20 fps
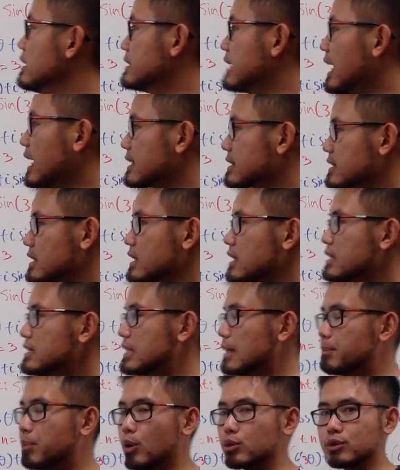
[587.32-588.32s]
is x. It's
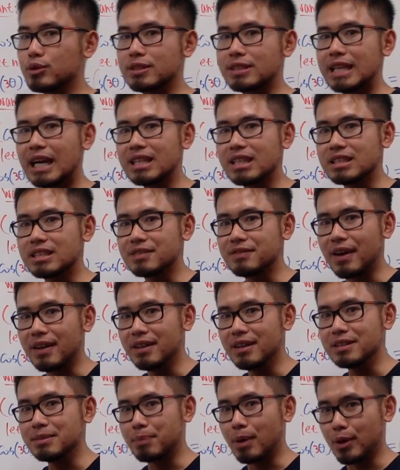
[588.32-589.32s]
supposed to satisfy
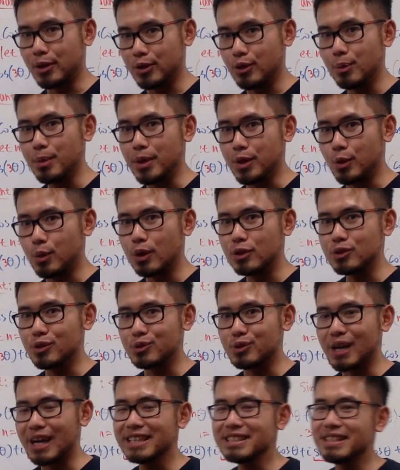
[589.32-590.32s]
this polynomial equation,
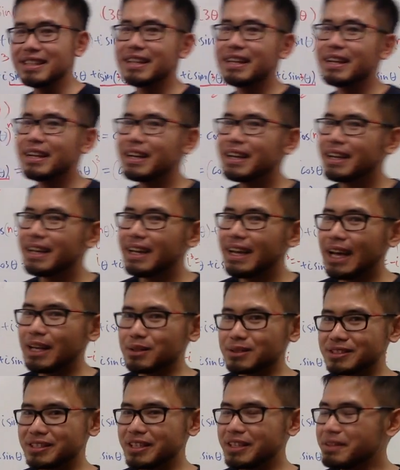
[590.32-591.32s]
right? And
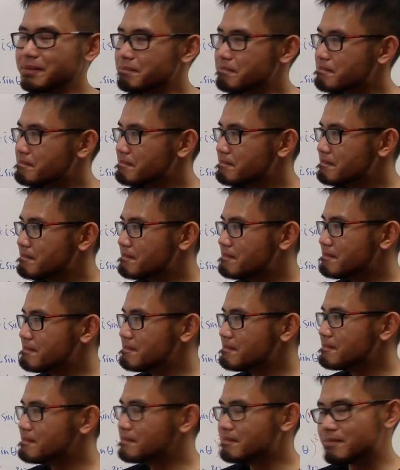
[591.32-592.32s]
you see,
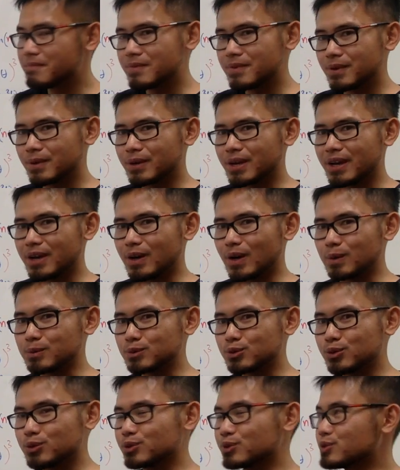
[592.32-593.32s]
okay, I want
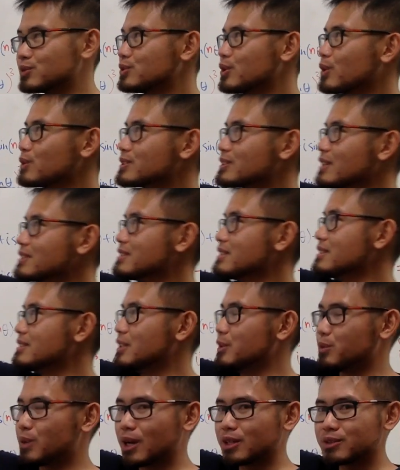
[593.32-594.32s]
to show something is
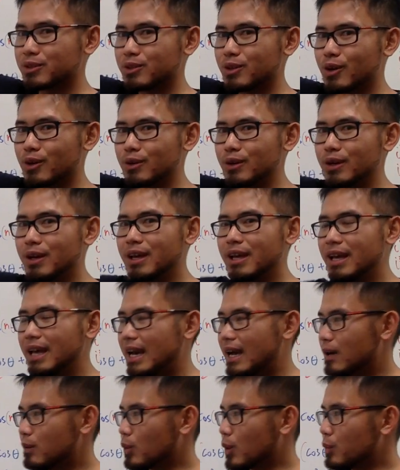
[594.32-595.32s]
irrational,
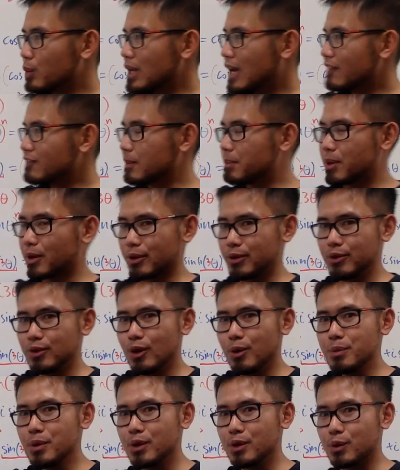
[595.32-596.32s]
and when we have a
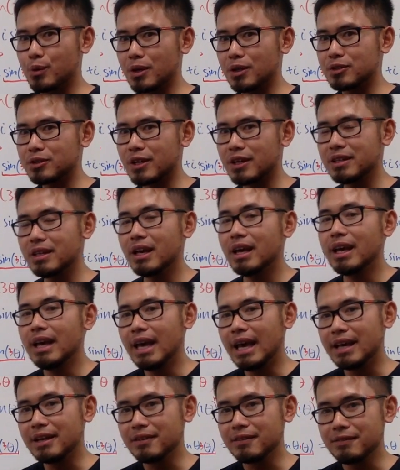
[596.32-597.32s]
polynomial equation,
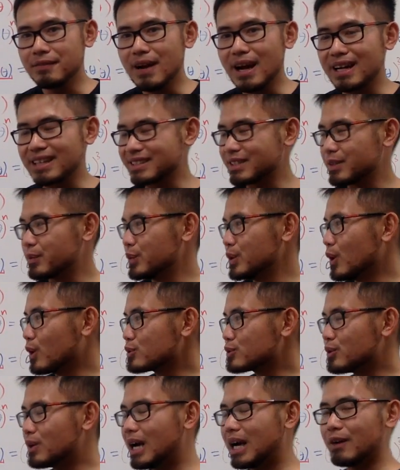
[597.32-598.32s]
and in fact, we
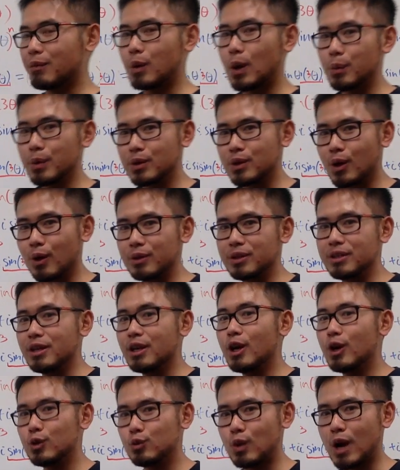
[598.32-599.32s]
also have what we call the
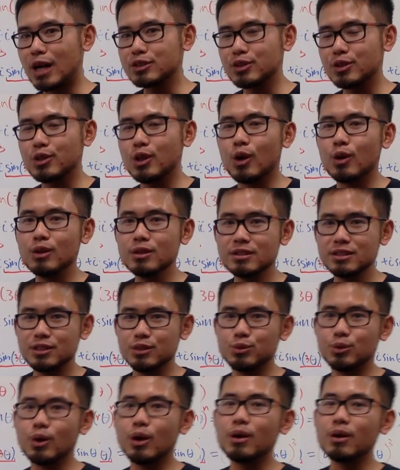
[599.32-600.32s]
rational
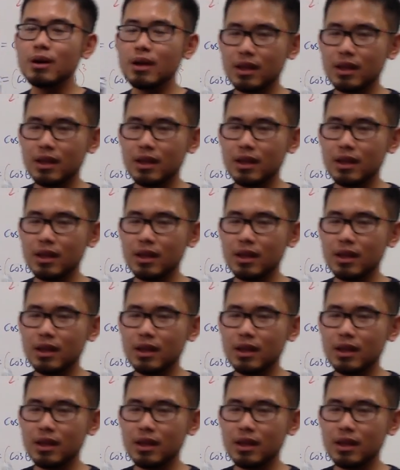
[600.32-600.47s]
zero